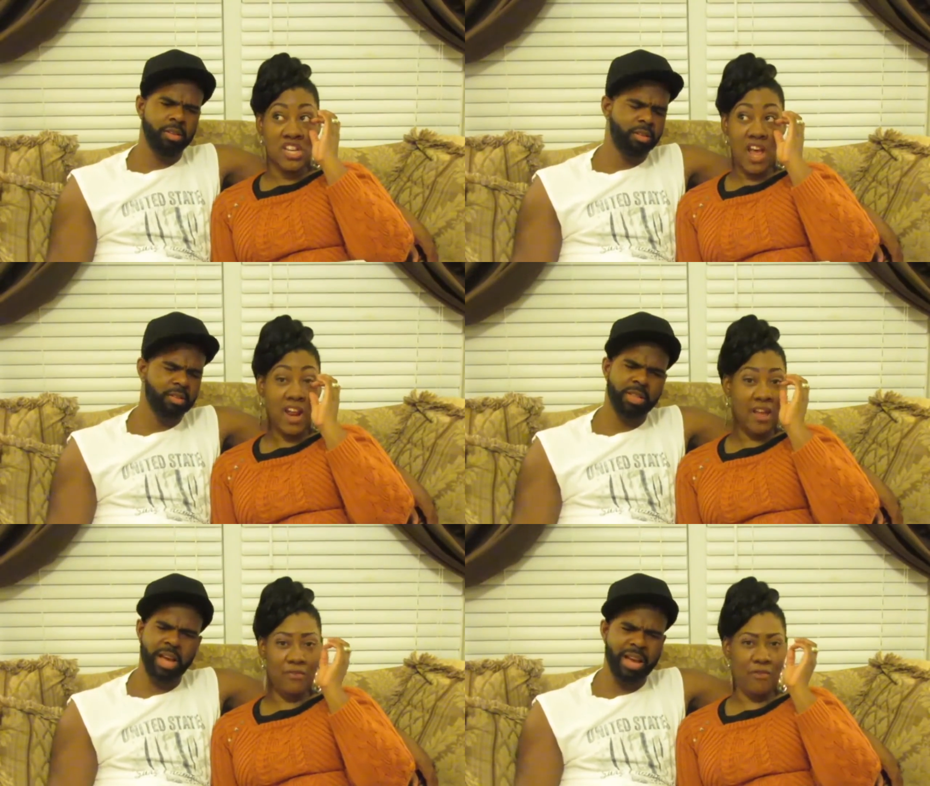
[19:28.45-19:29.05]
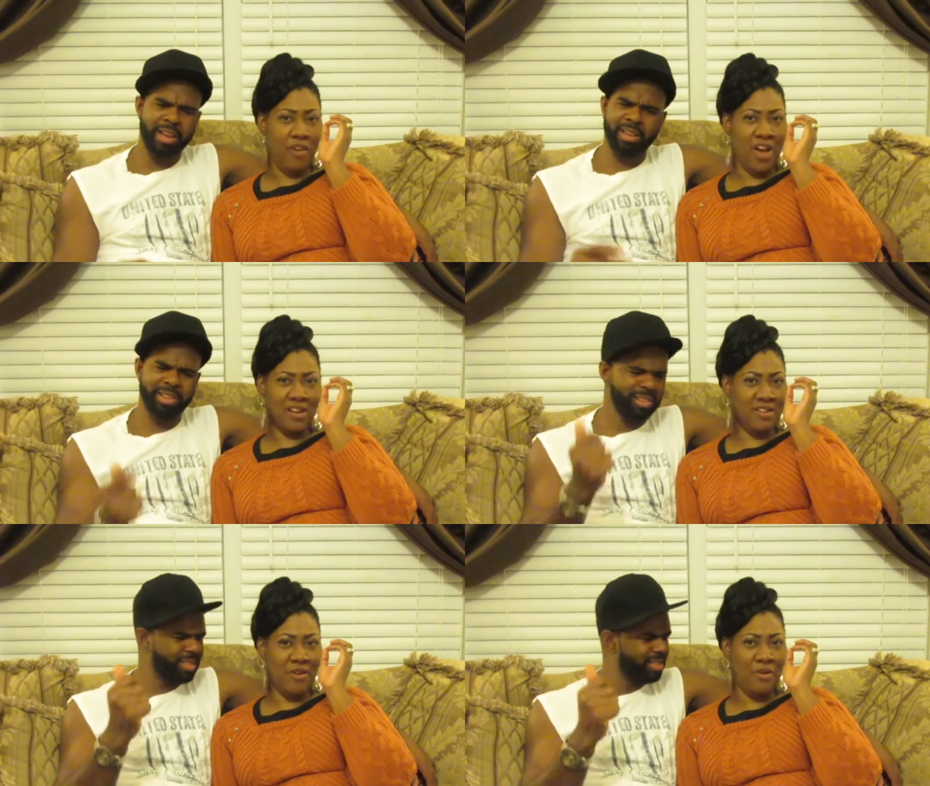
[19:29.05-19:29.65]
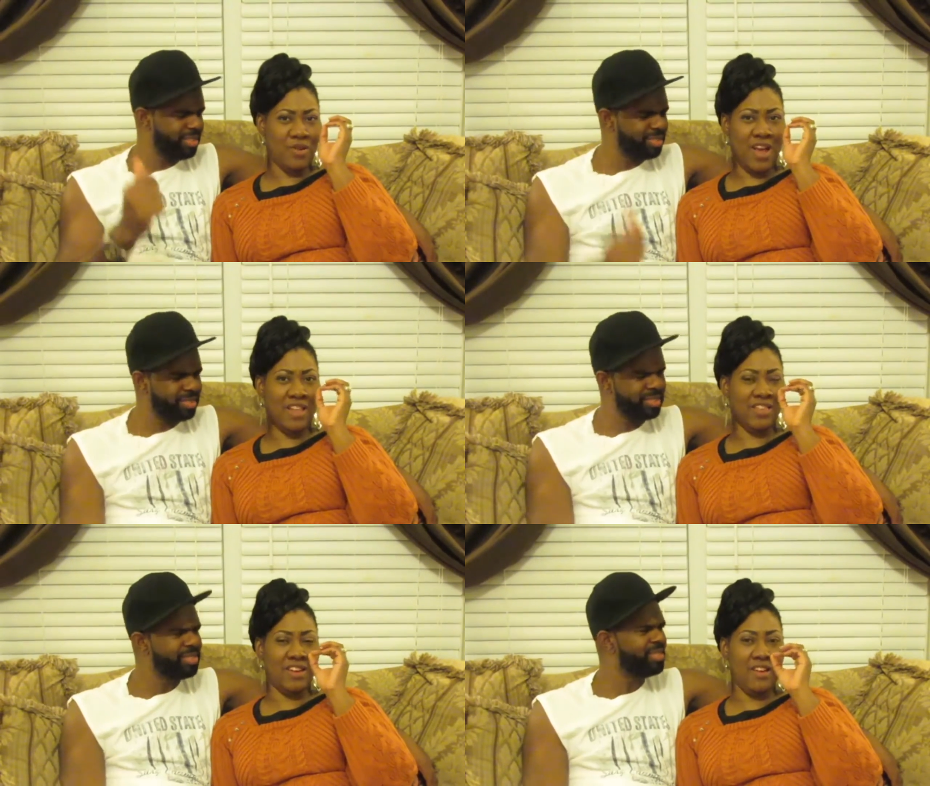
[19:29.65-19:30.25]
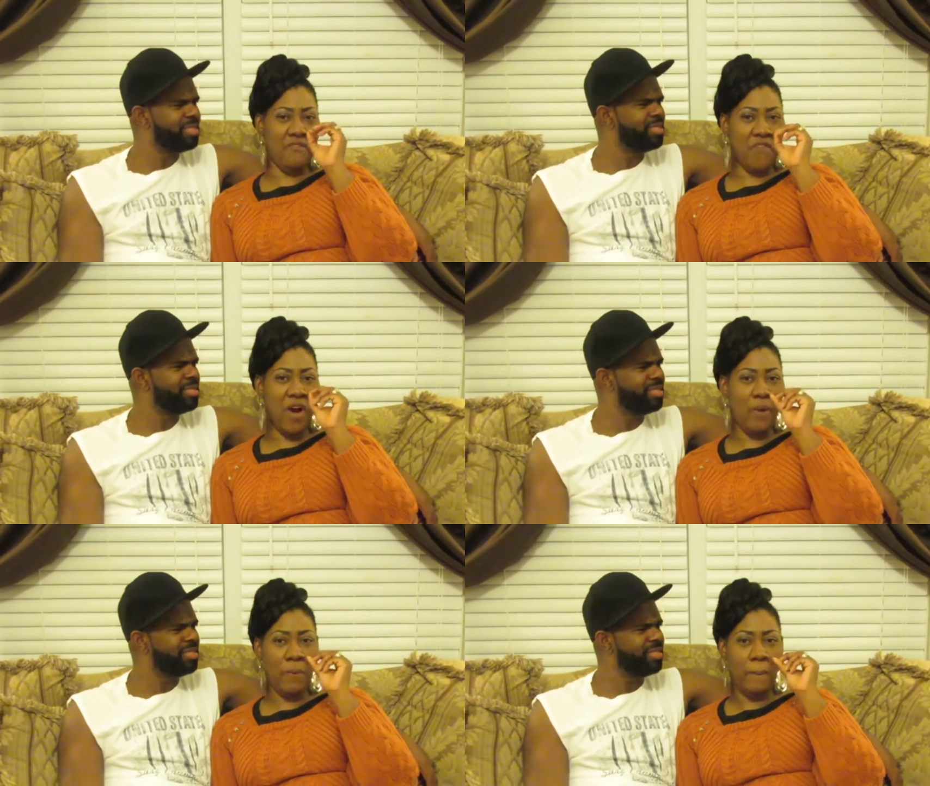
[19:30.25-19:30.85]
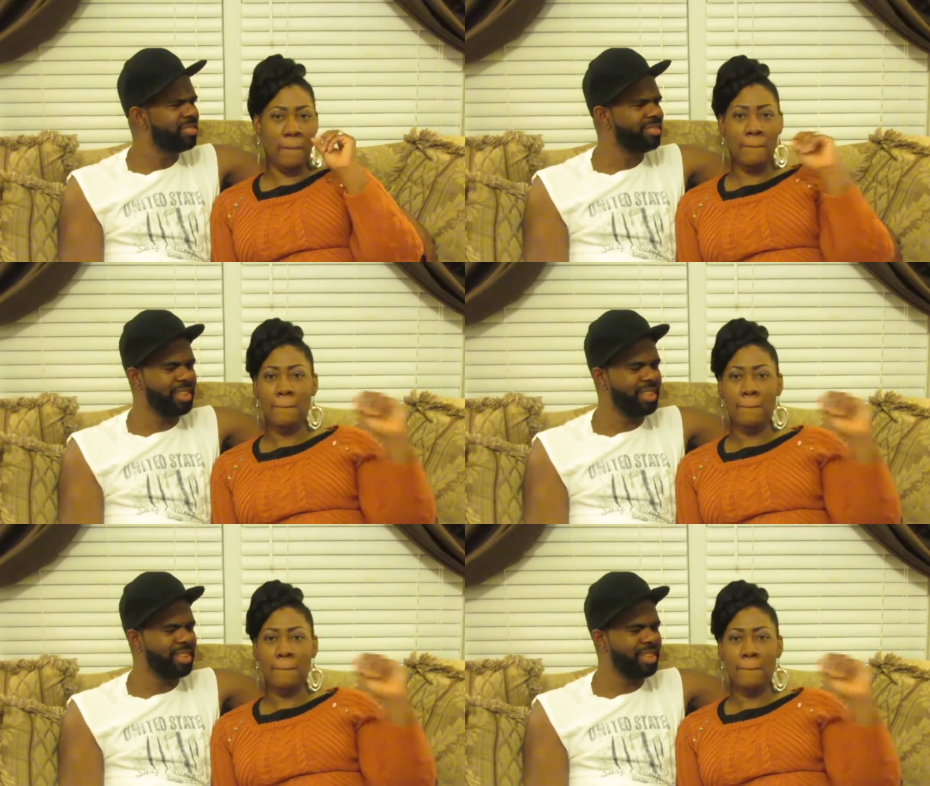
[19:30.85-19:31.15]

Speaker 1: that right. Veronica on out there to the phone.